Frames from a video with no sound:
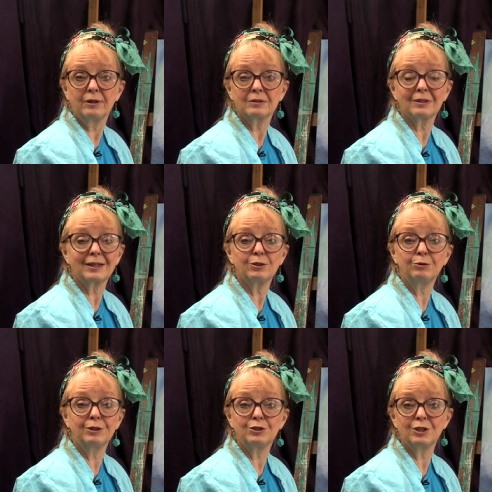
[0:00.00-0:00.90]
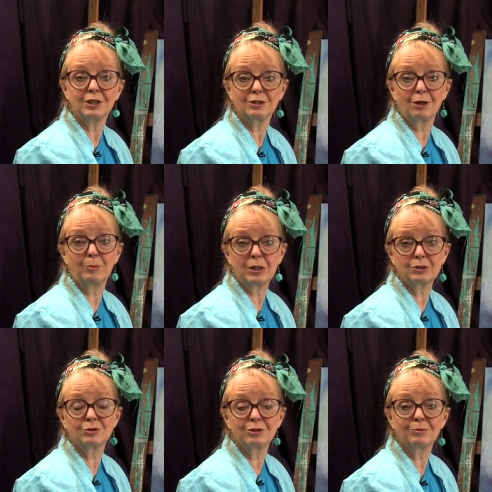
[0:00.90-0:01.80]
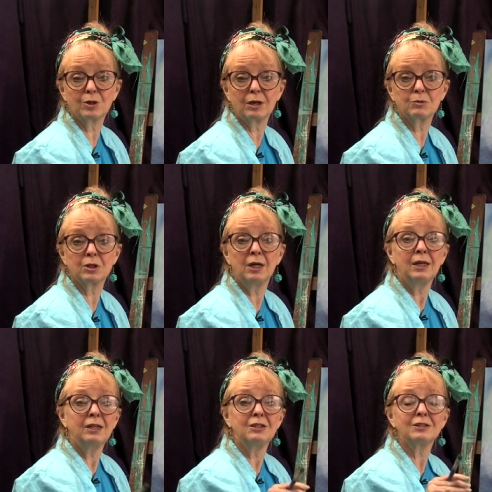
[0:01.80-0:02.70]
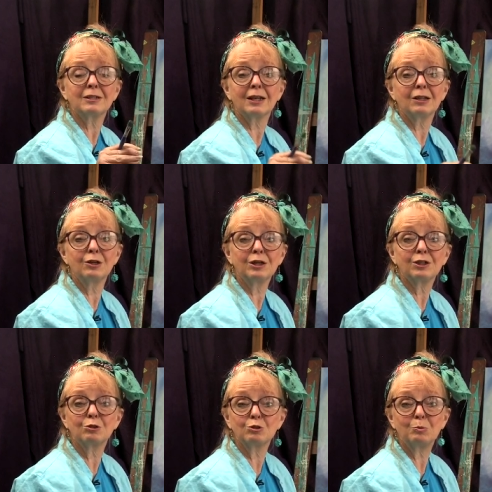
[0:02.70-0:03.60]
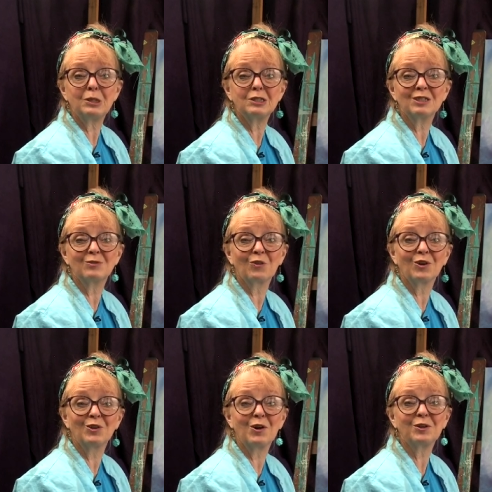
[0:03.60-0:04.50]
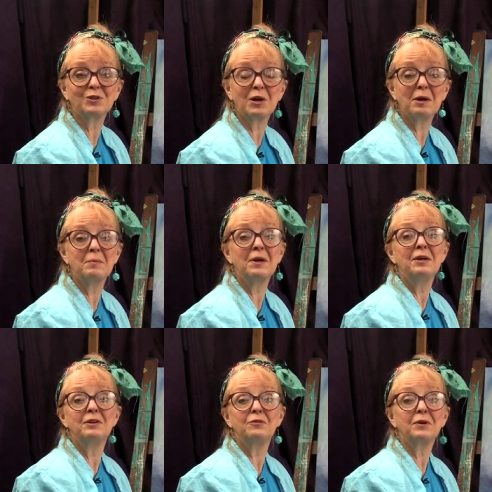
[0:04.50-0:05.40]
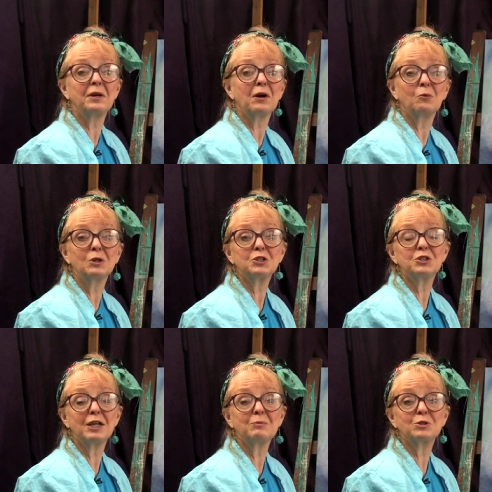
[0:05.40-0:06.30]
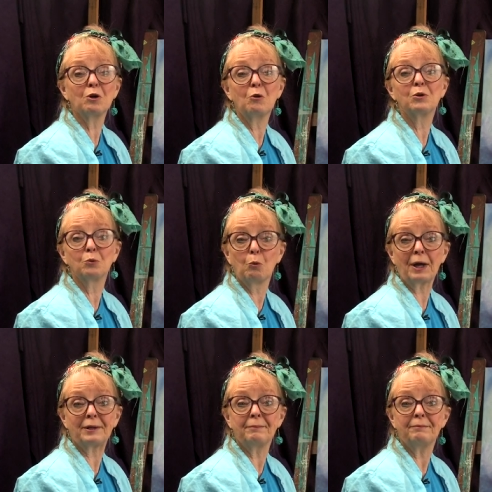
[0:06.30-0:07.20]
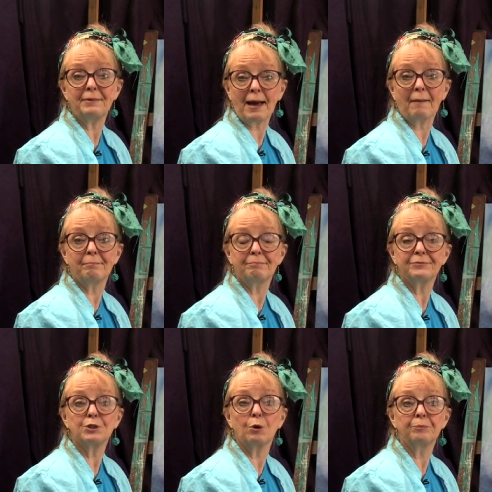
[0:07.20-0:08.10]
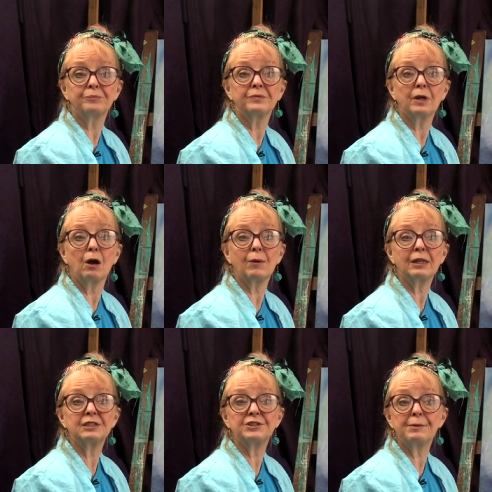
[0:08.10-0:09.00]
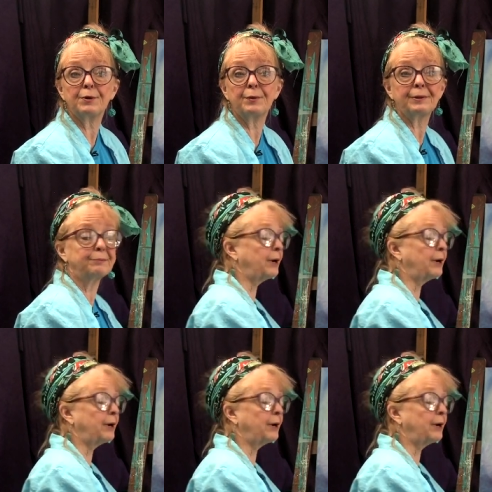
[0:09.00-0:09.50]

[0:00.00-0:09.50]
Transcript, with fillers: It's like doing a jigsaw puzzle sometimes. You just got to look at those pieces for a long time to figure out what shapes go with what. Yeah, so, all right, let's keep going.